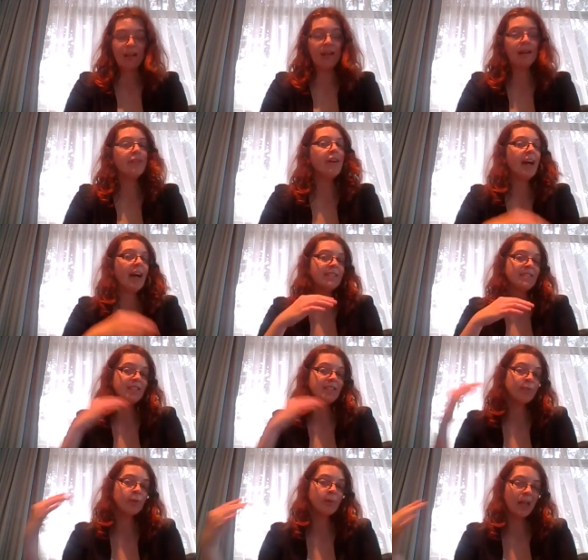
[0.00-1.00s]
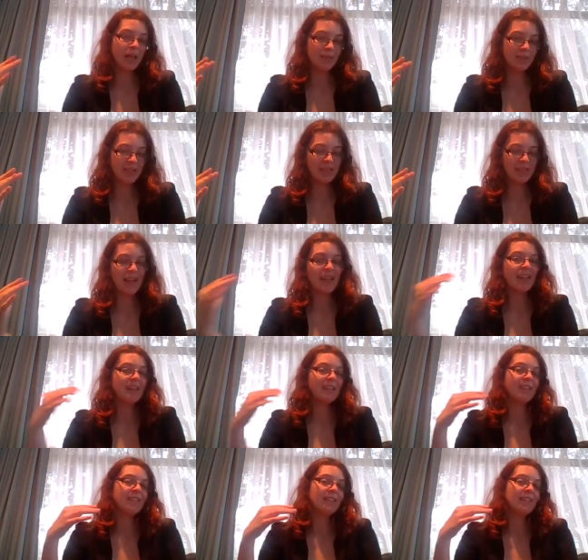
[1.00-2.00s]
I've had several others that I
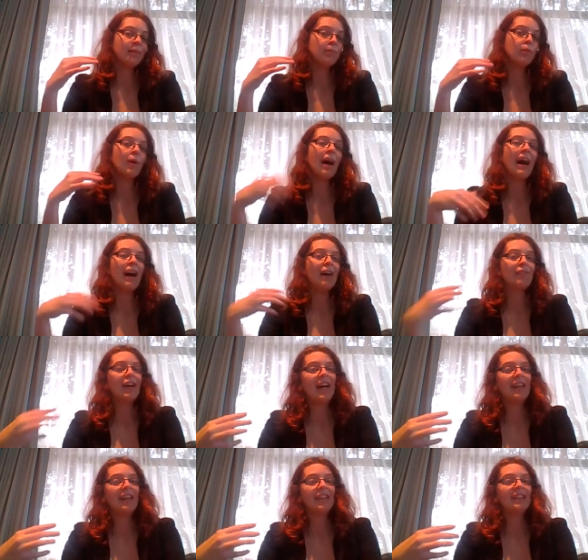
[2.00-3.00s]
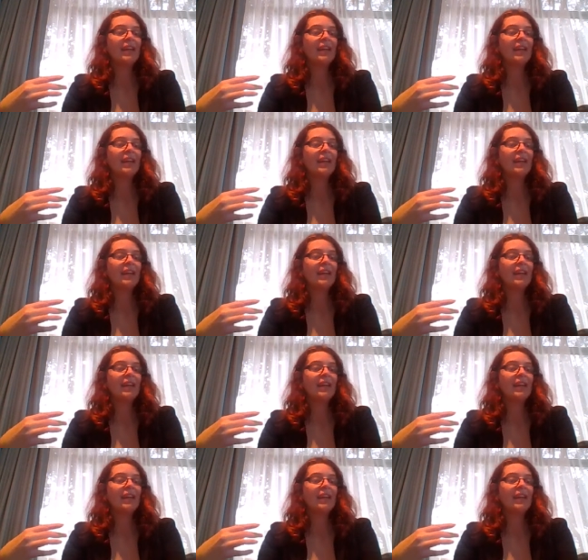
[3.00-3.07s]
consider more half-hearted.